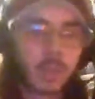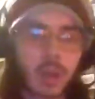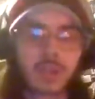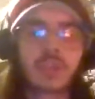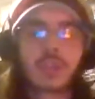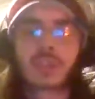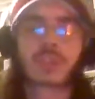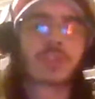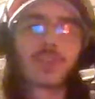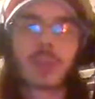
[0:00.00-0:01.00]
but at
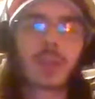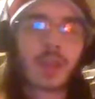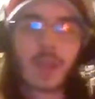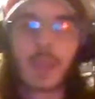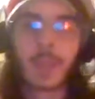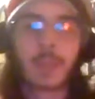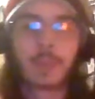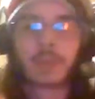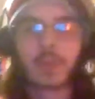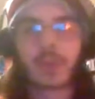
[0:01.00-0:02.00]
least you know,